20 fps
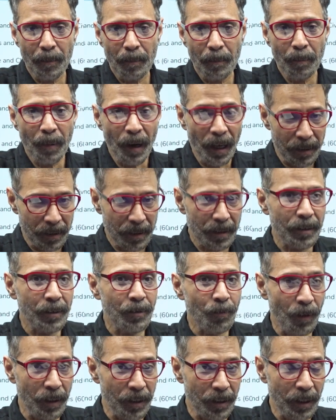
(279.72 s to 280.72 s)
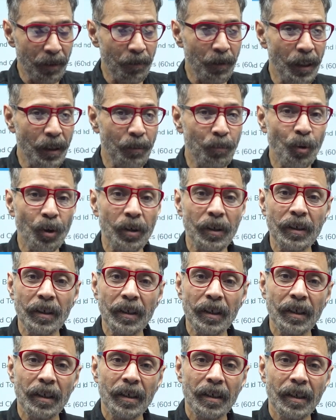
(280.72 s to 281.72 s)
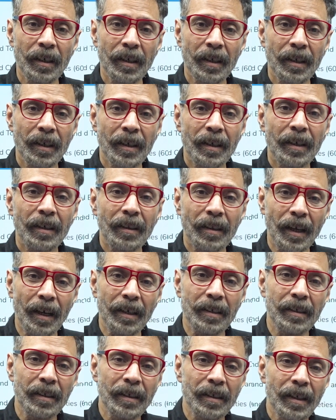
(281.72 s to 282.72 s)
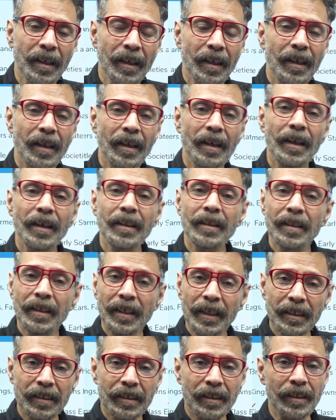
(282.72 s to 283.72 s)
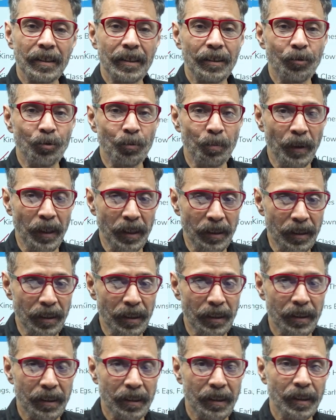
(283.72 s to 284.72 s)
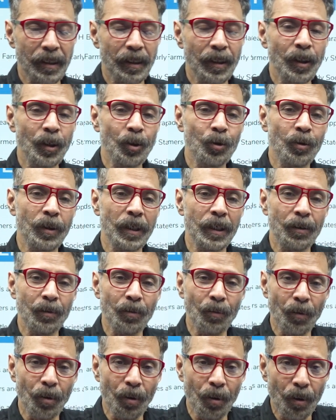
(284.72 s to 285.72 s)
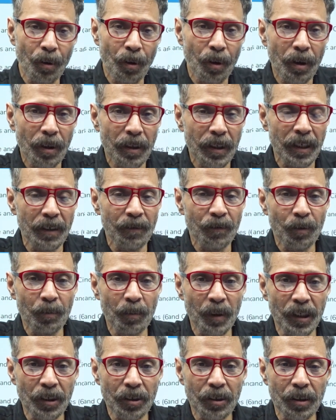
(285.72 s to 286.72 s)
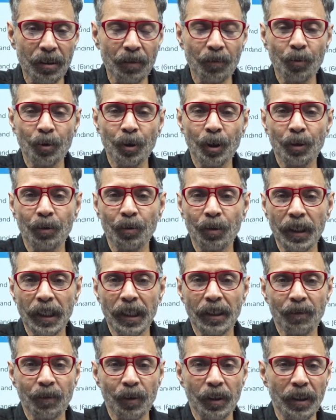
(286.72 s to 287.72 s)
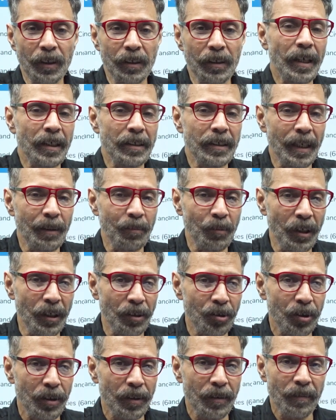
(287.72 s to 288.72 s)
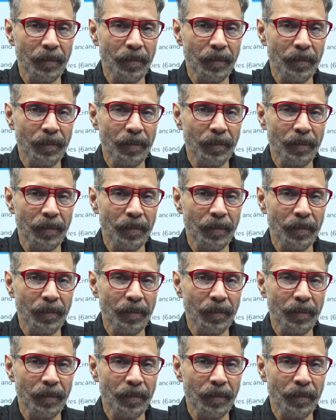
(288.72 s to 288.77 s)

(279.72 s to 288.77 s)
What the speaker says: Plus, one thing very important here, that in these 32 pages, you get all the information what you need for the examination.